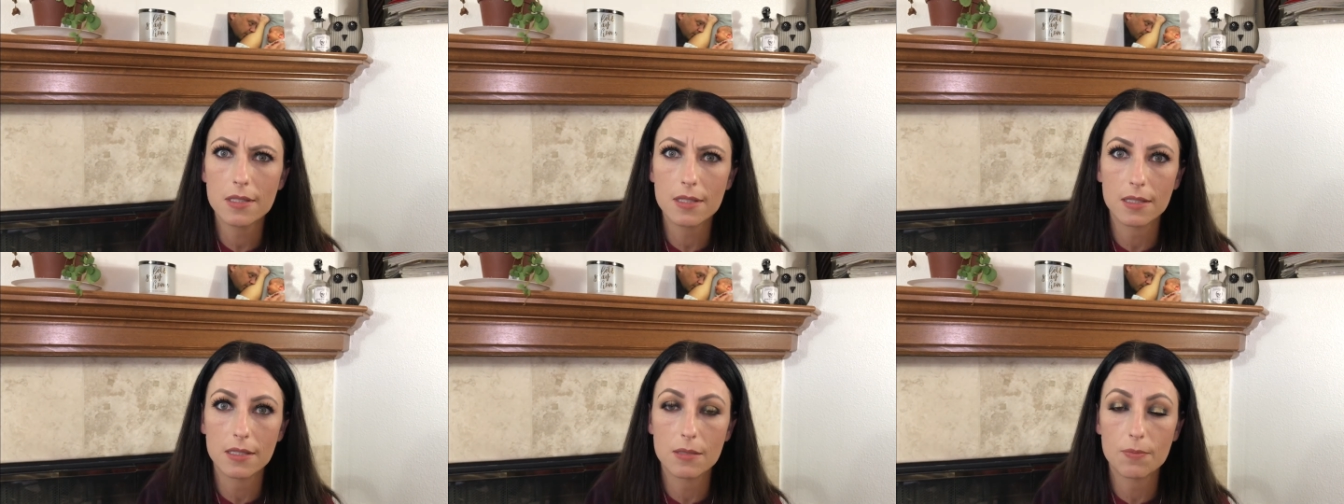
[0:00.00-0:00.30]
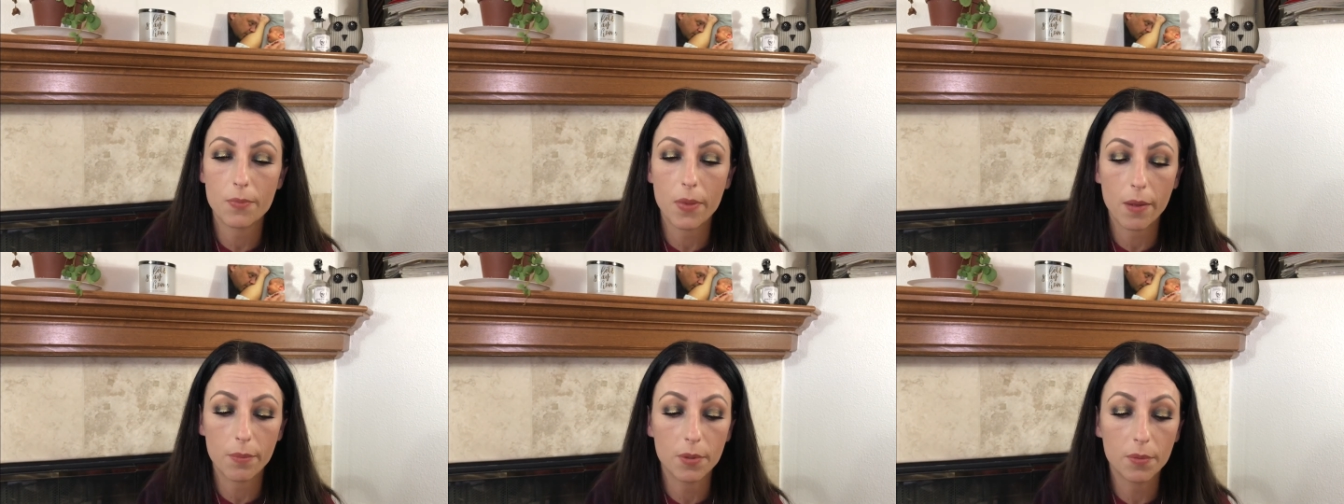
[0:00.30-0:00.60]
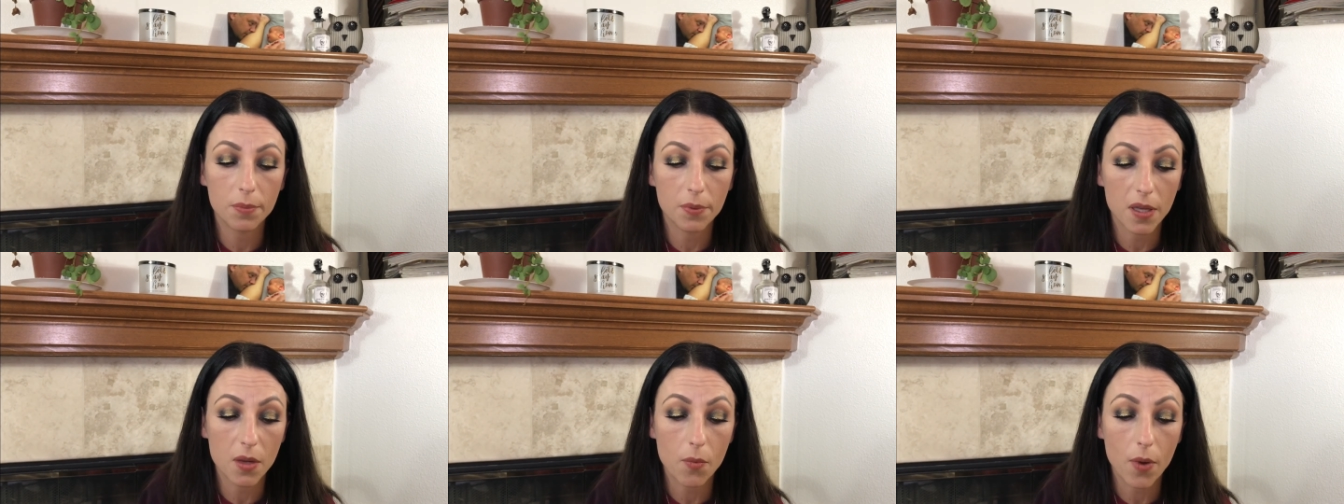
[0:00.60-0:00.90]
That's
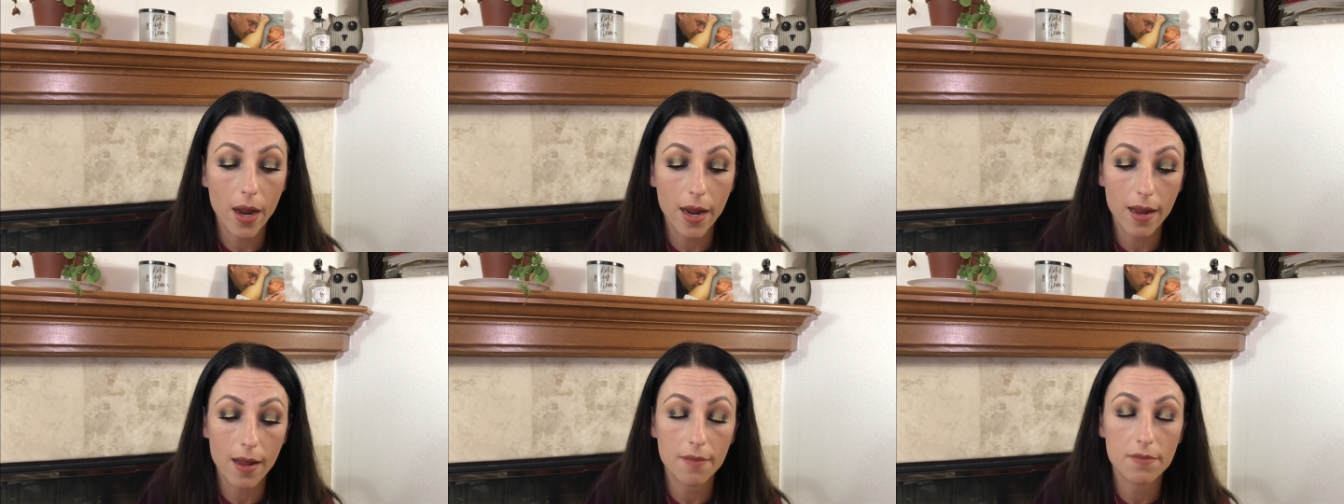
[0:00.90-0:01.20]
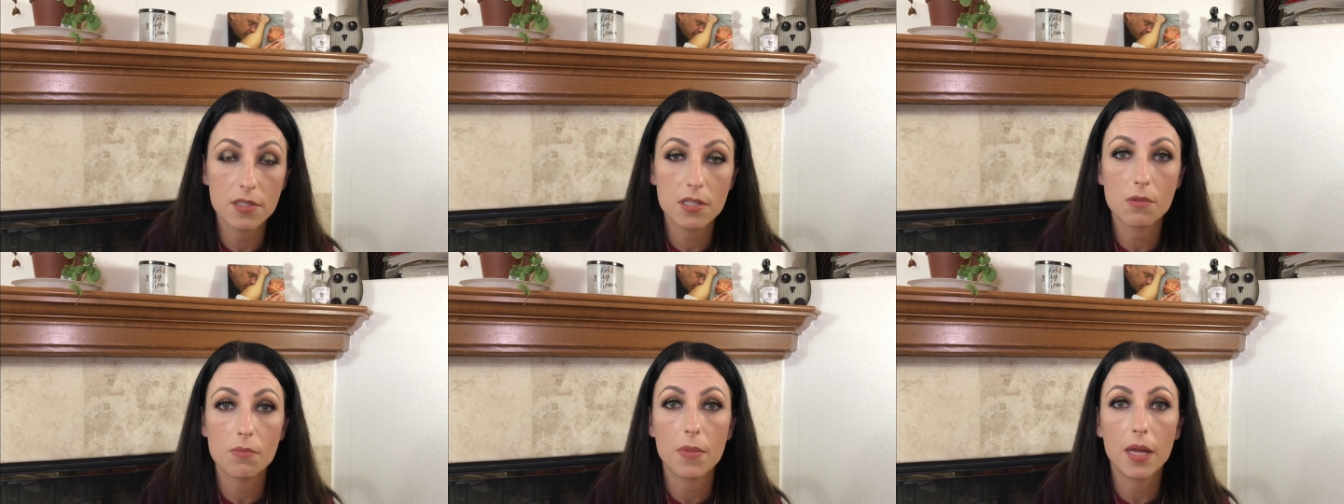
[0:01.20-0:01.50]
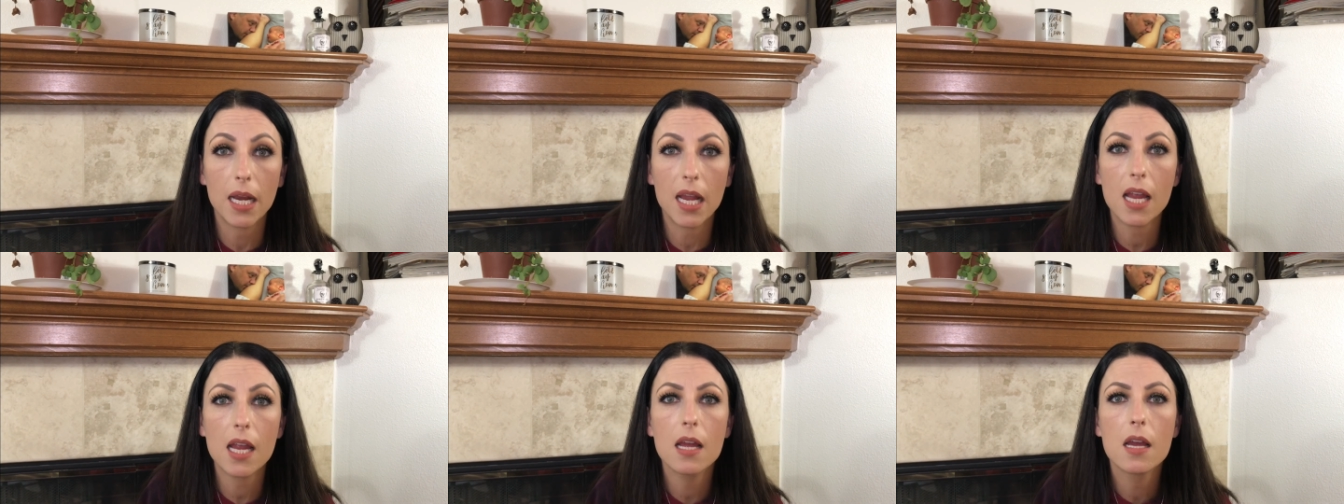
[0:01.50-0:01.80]
probably why I have so
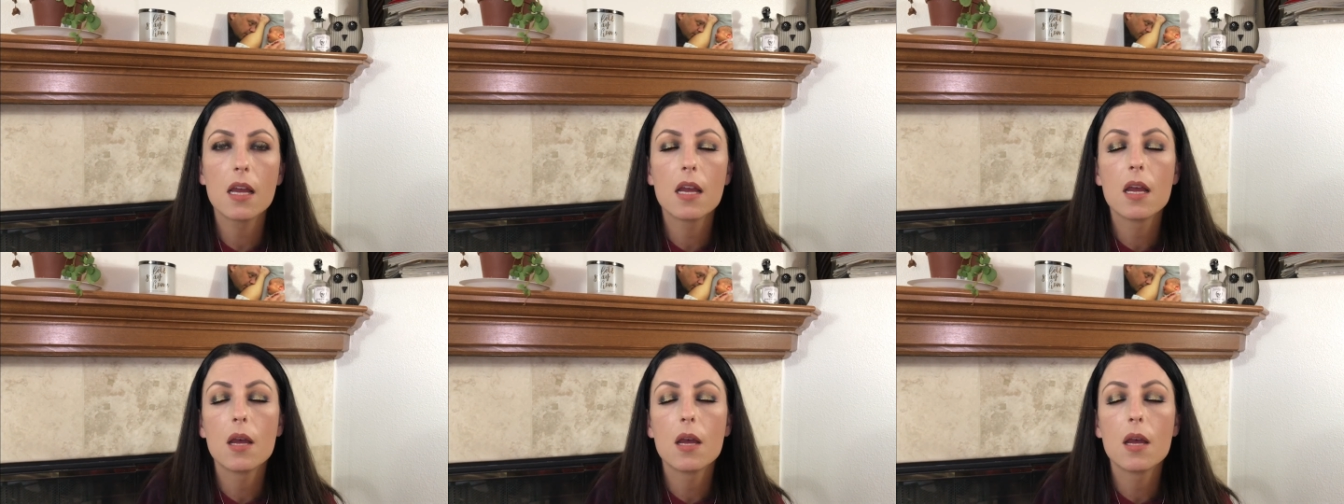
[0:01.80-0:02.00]
many,